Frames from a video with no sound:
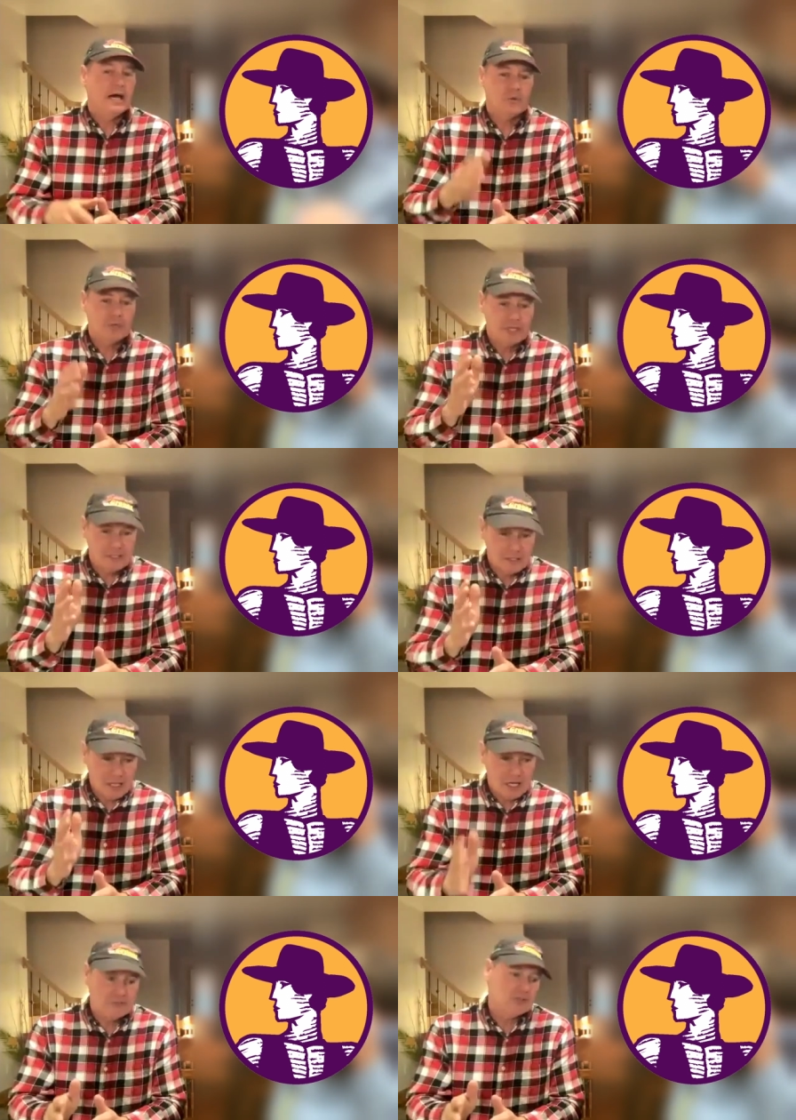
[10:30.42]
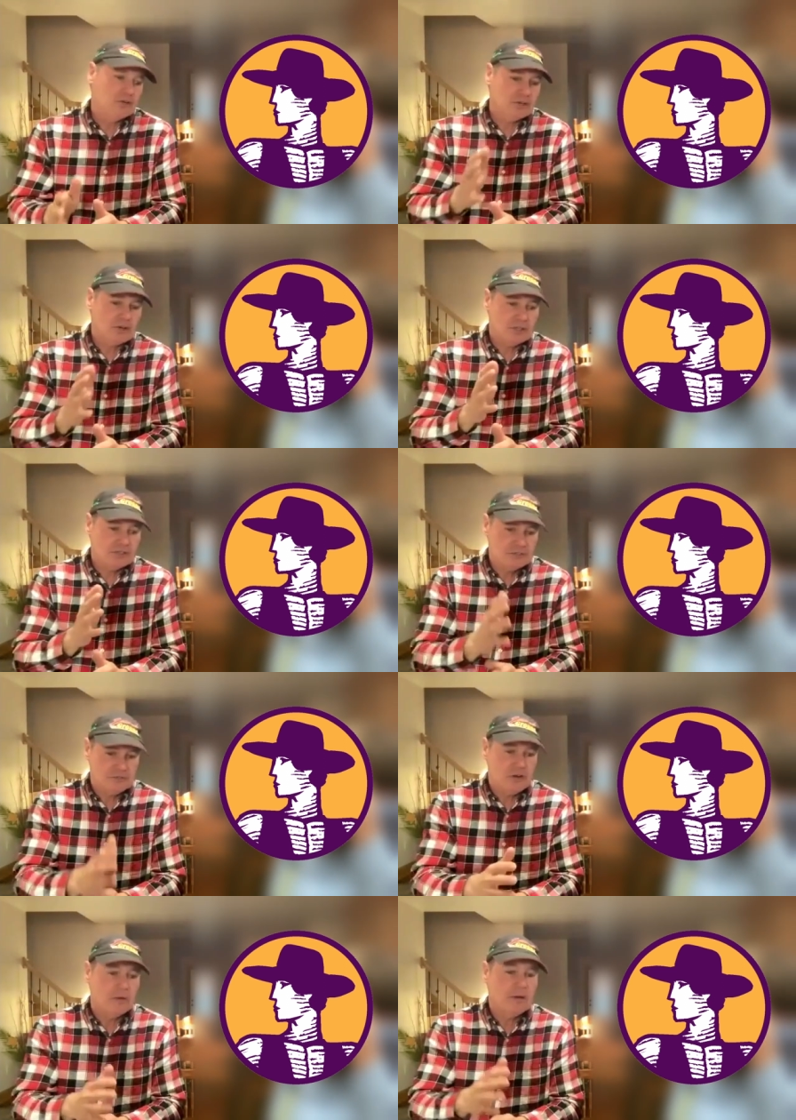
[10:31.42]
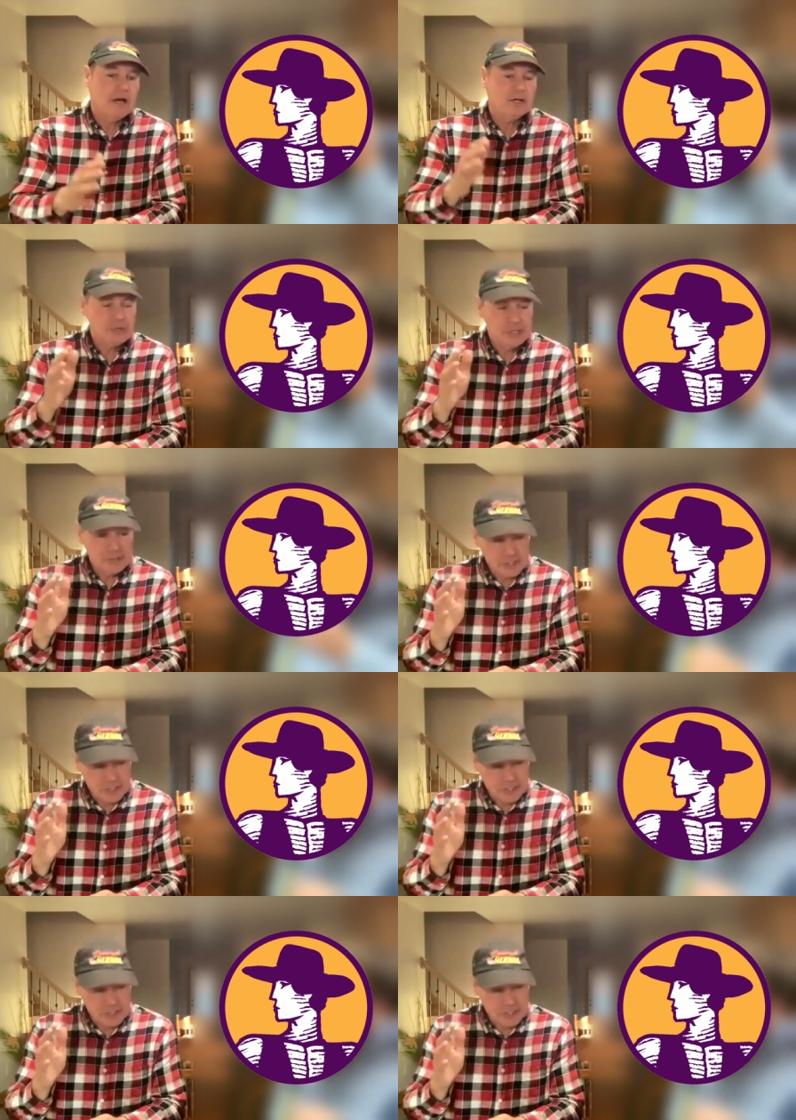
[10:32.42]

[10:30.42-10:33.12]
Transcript: How do we get livestock across the farm? How can we get